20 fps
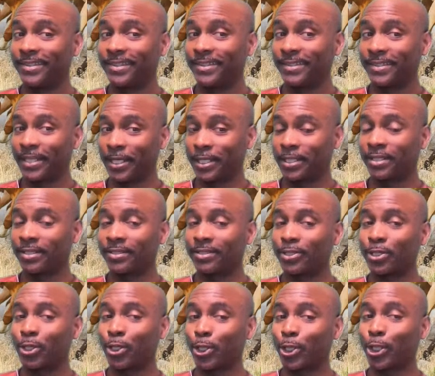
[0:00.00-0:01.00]
They can
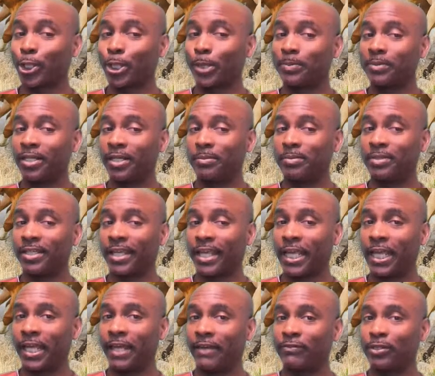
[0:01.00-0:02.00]
curb their
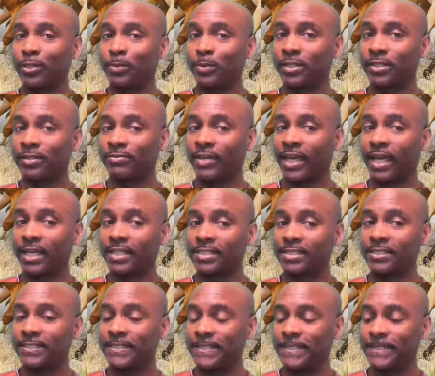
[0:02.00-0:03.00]
behavior with a
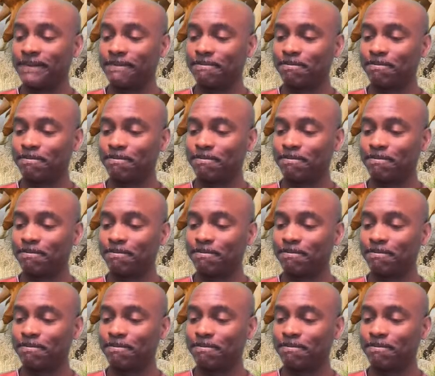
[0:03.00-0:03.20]
vaccine?